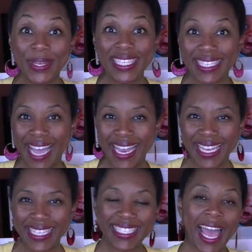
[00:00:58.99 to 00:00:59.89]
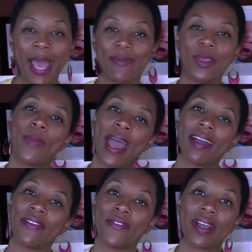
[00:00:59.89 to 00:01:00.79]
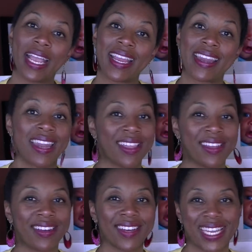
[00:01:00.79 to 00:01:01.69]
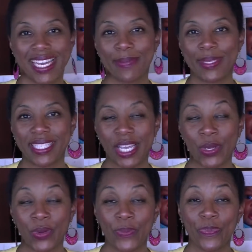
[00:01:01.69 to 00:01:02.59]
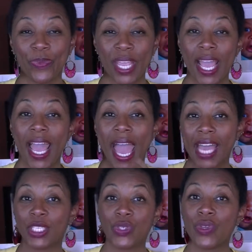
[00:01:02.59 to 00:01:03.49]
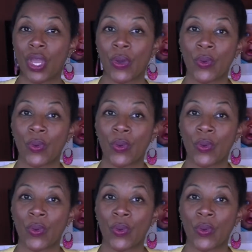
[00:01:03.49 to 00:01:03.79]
excited to have you back for another great episode. As you know,